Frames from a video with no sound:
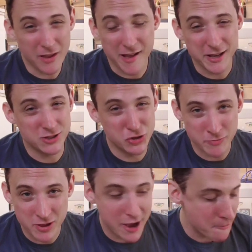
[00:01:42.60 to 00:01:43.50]
I like the
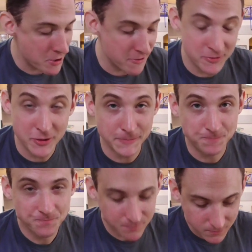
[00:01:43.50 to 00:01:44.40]
jambalaya better than
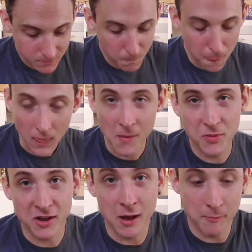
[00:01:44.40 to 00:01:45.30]

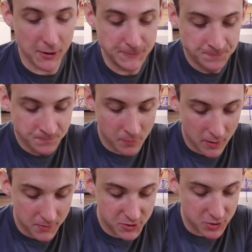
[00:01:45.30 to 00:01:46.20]
the gumbo.
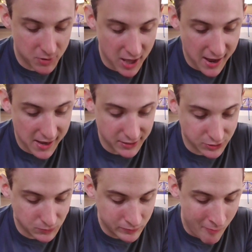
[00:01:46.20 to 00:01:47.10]
Jambalaya
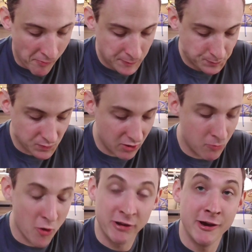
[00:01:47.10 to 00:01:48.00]
has a
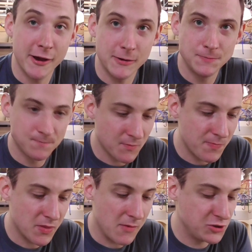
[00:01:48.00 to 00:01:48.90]
little more kick.
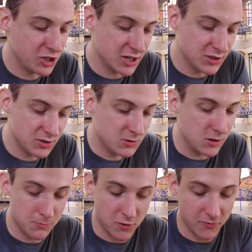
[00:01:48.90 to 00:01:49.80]
Chicken's
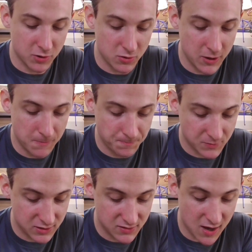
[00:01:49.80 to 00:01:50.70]
cooked perfectly.
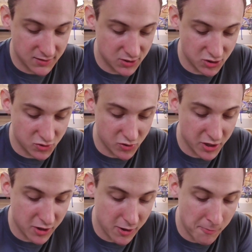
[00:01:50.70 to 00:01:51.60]
The sausage is
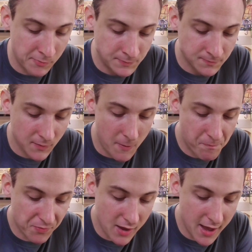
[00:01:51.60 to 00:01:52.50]
really good
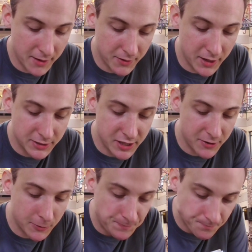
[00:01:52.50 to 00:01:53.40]
and
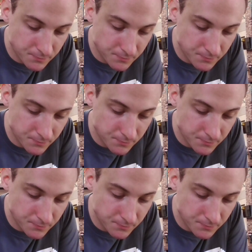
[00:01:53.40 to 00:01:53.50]
tender.